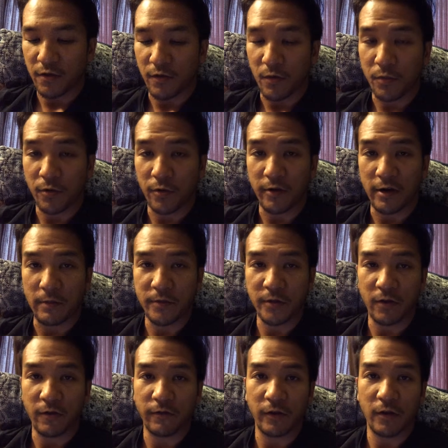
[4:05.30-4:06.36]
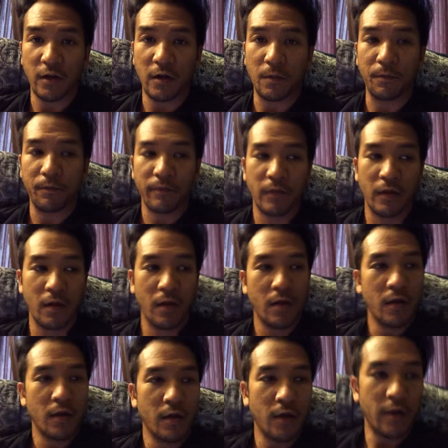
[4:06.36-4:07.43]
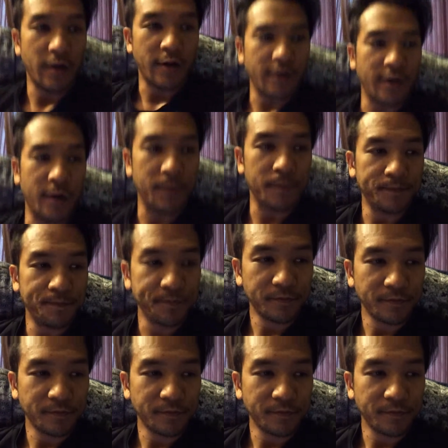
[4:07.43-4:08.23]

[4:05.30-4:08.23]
of the program to overcome? Um,